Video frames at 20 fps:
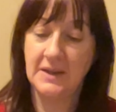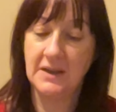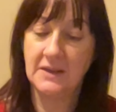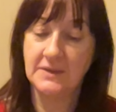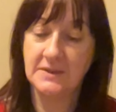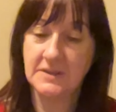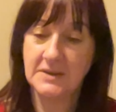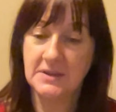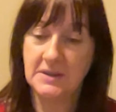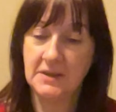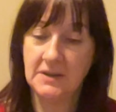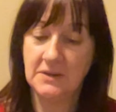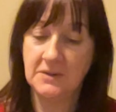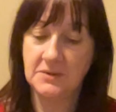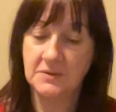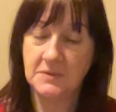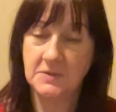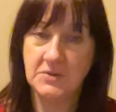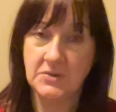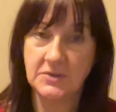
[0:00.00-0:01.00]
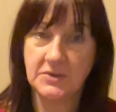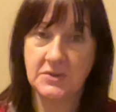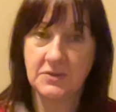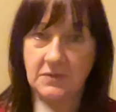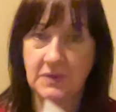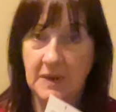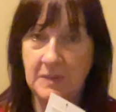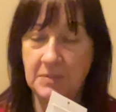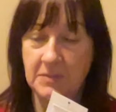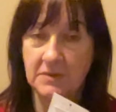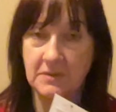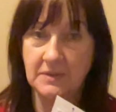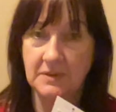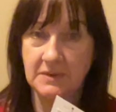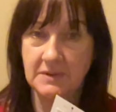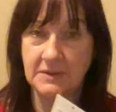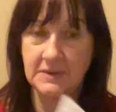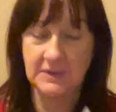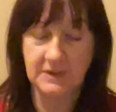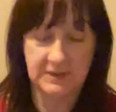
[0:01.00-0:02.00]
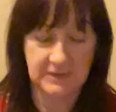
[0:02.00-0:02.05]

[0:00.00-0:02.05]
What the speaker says: else to use with just 3 buttons,